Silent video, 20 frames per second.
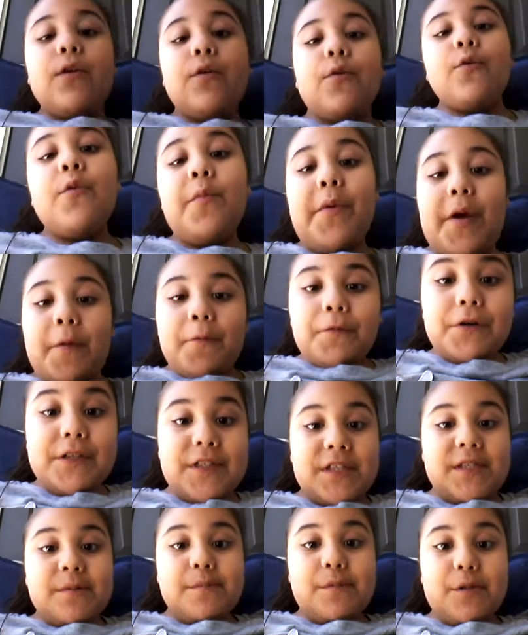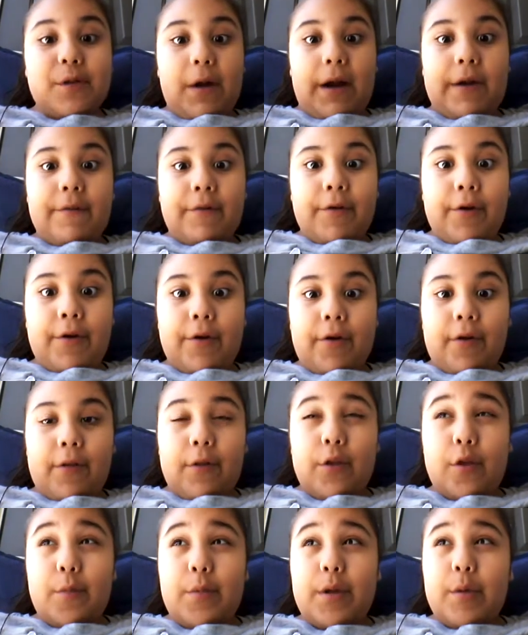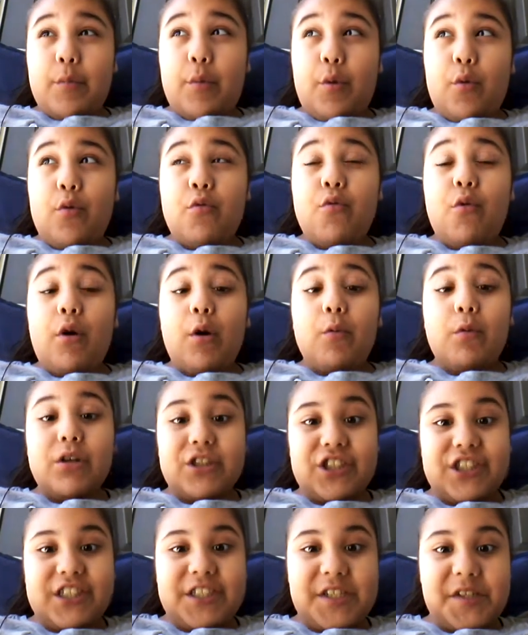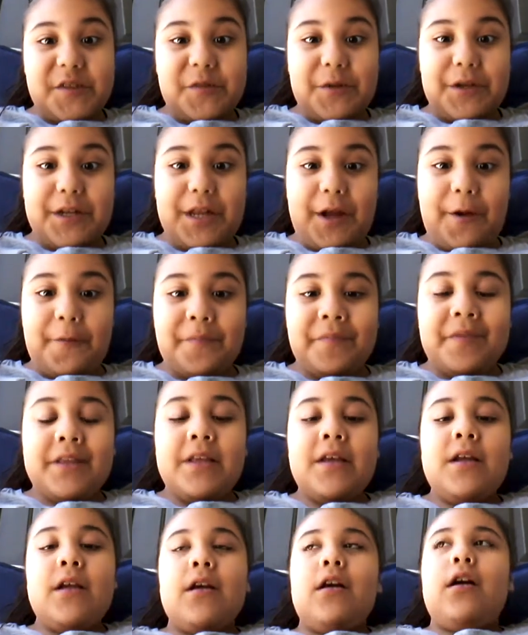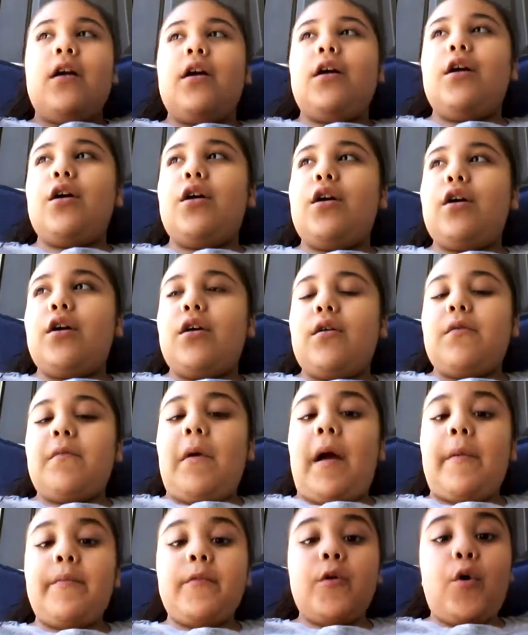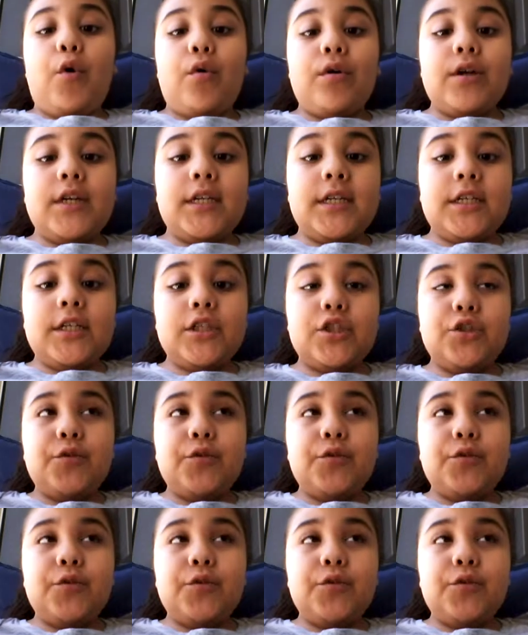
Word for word: Hello, my one subscriber and all the people who are watching this right now. Um, I'm going